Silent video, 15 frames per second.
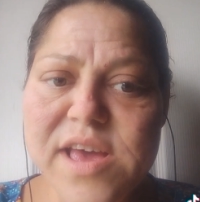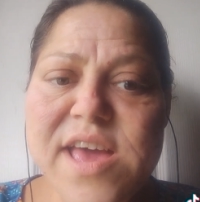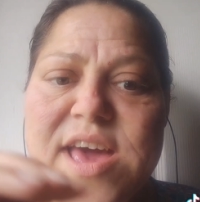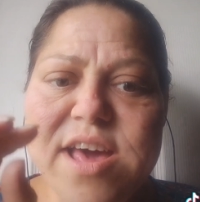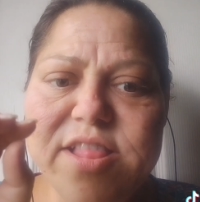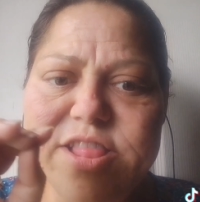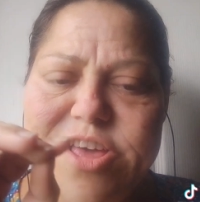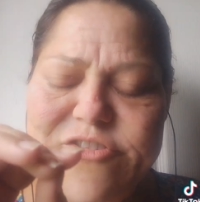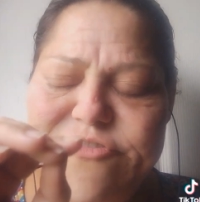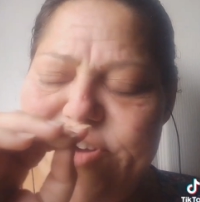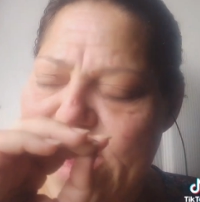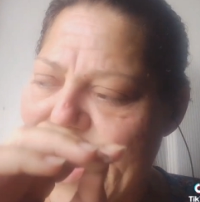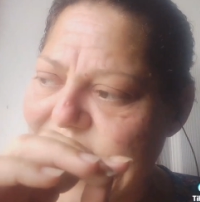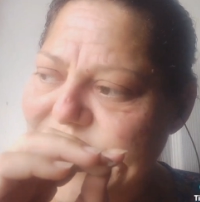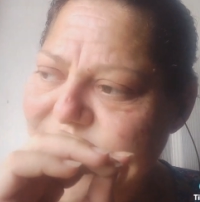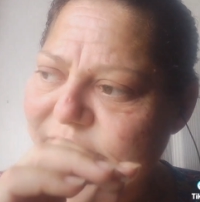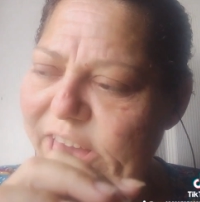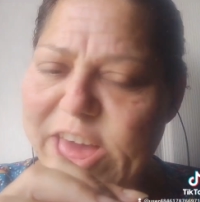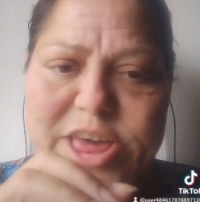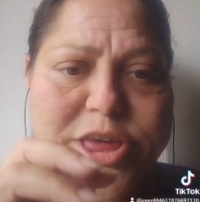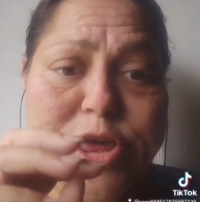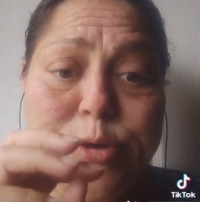the fact
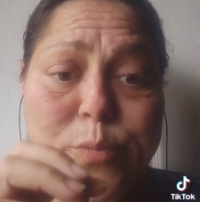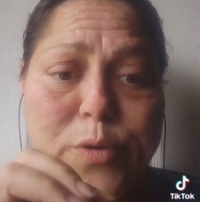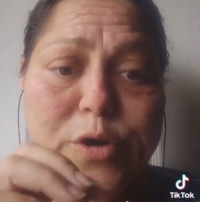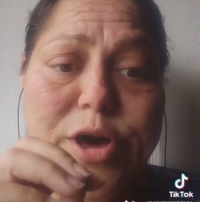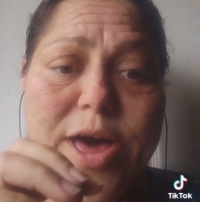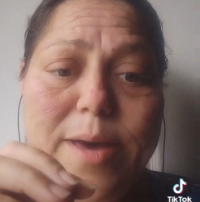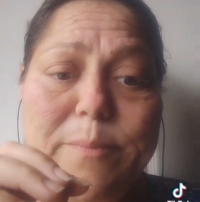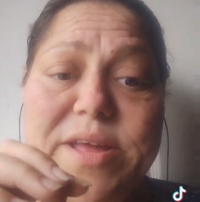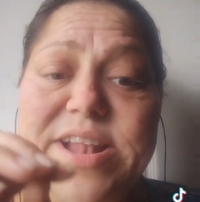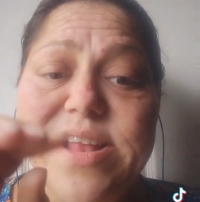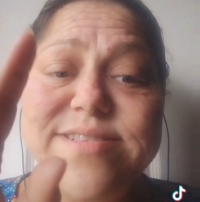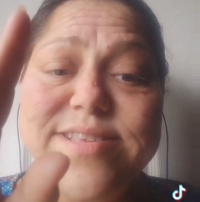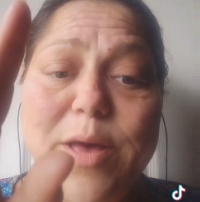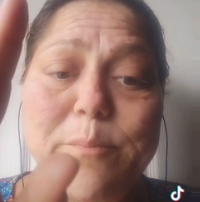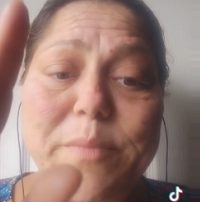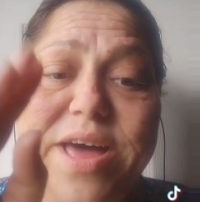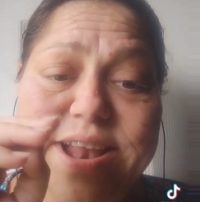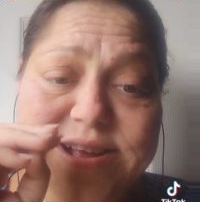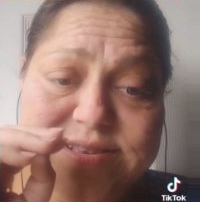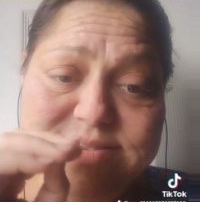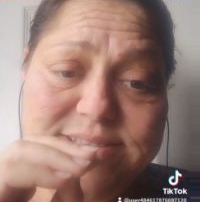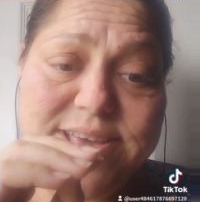that you will come into
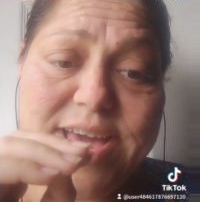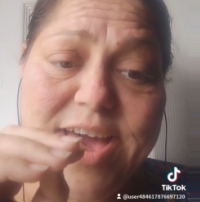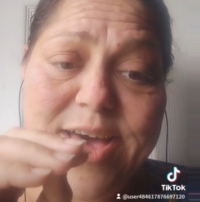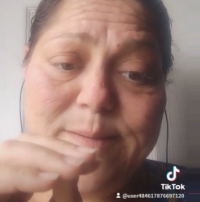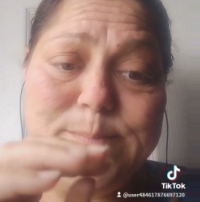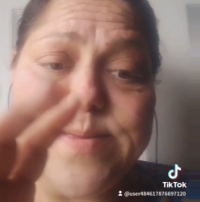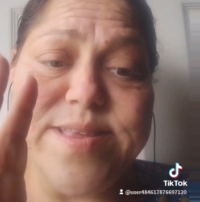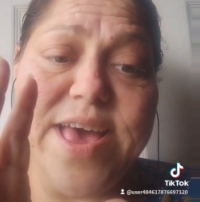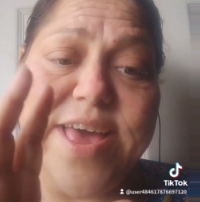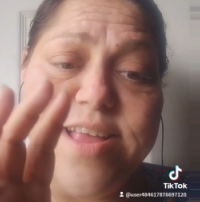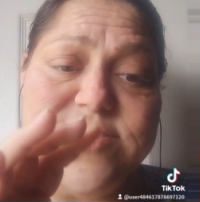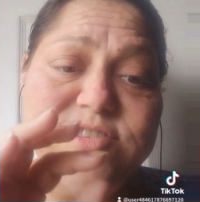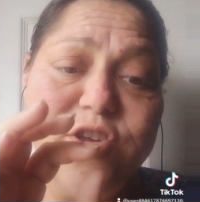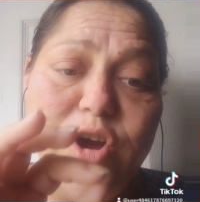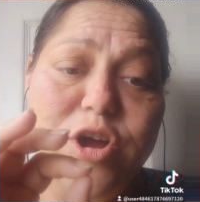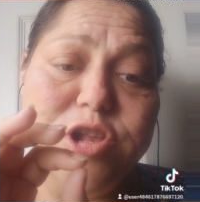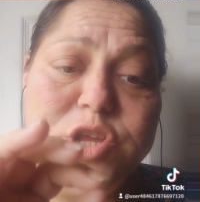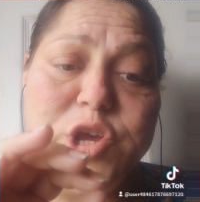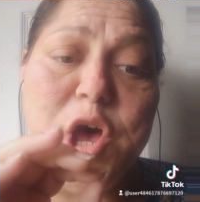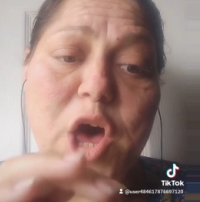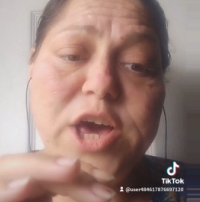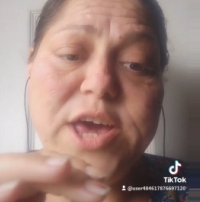somebody's DMs and start
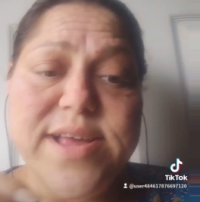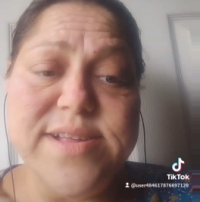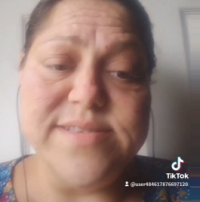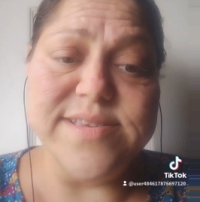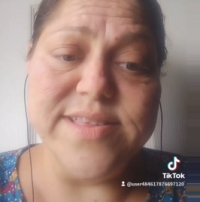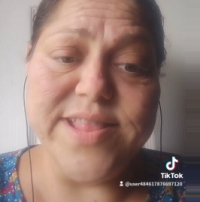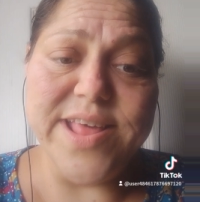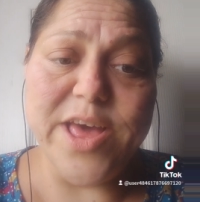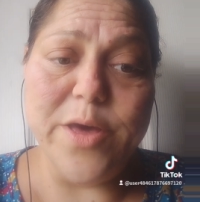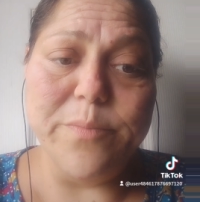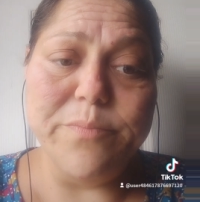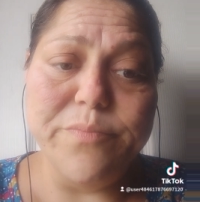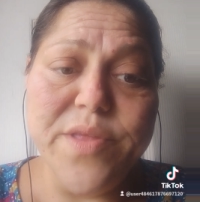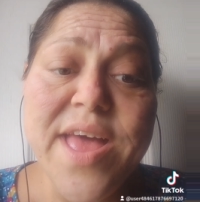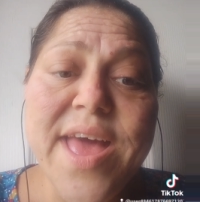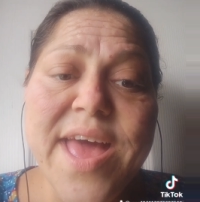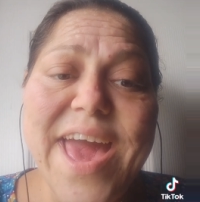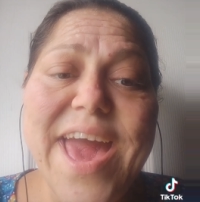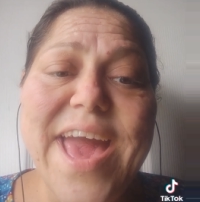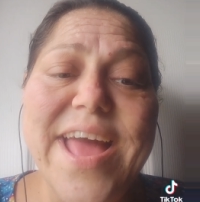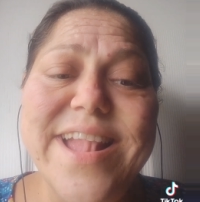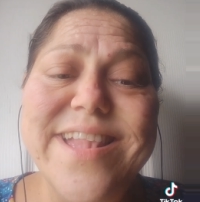talking to them
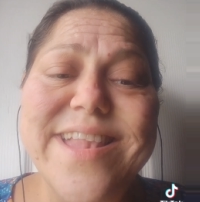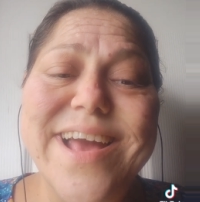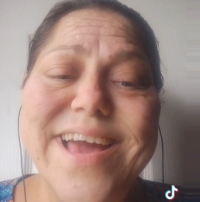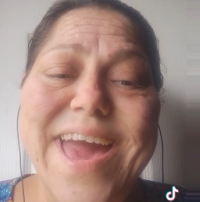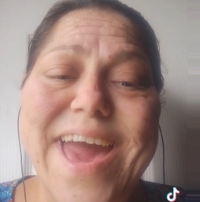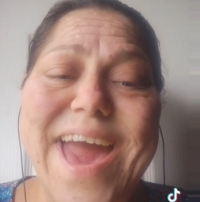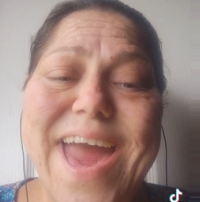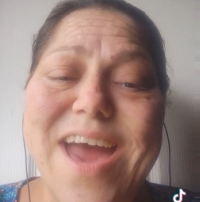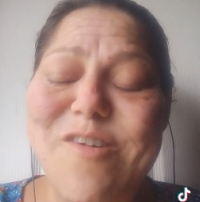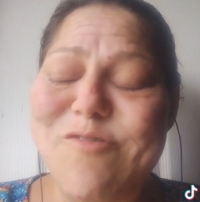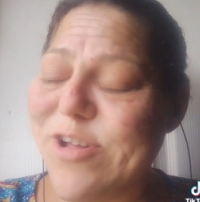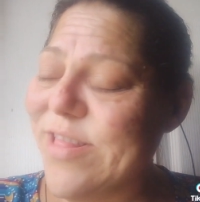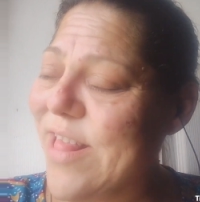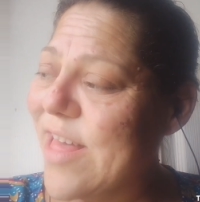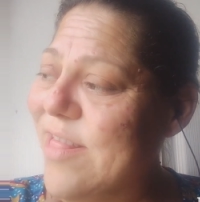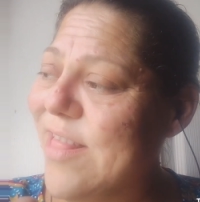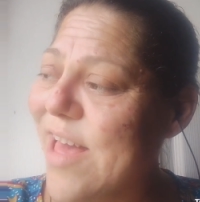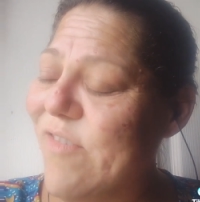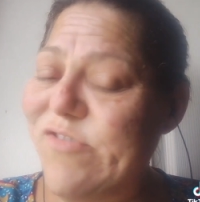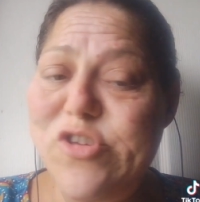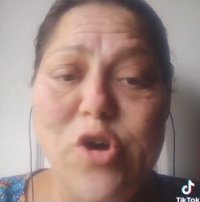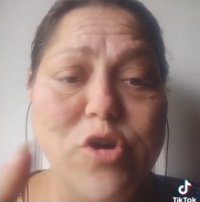and negate everything
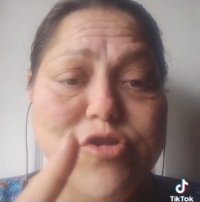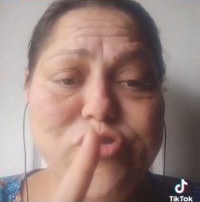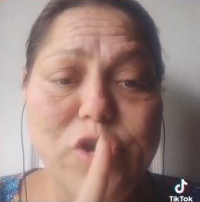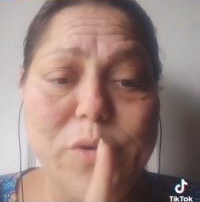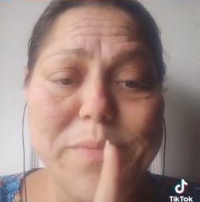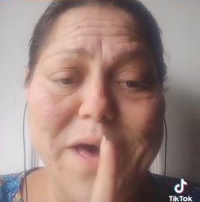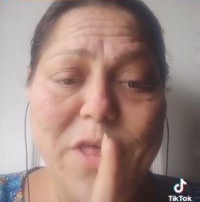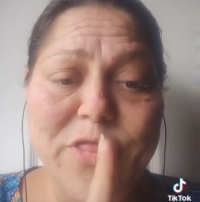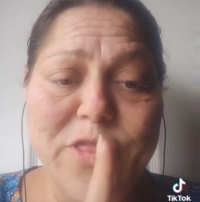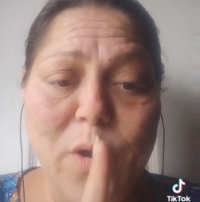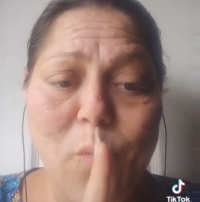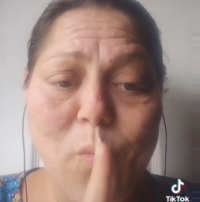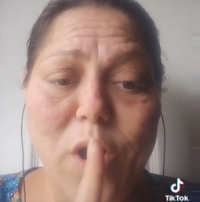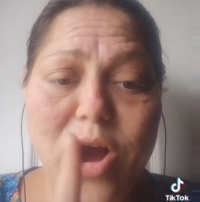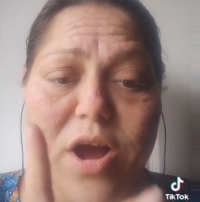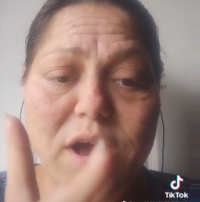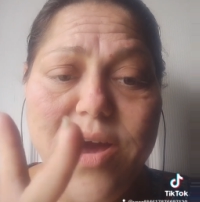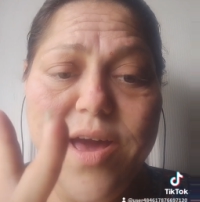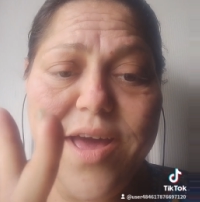they've told you about their work,